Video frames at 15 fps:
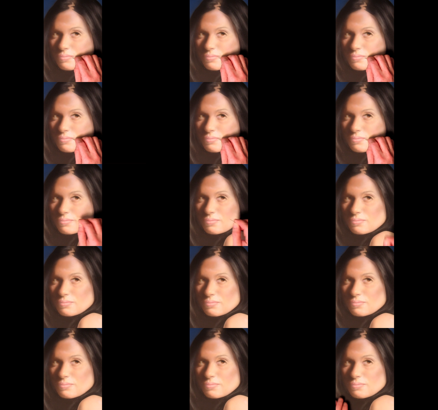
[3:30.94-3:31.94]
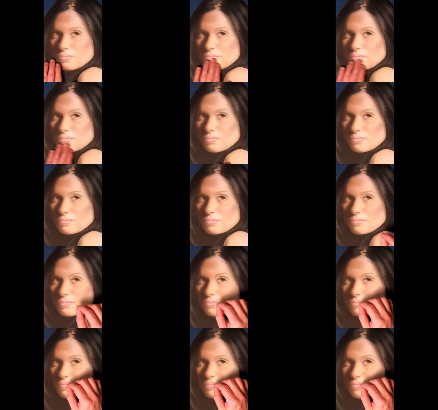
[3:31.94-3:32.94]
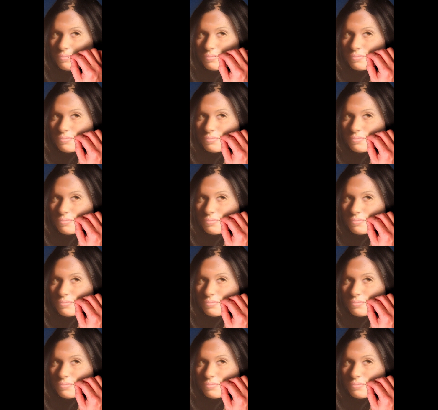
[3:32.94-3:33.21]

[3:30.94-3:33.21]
(silence)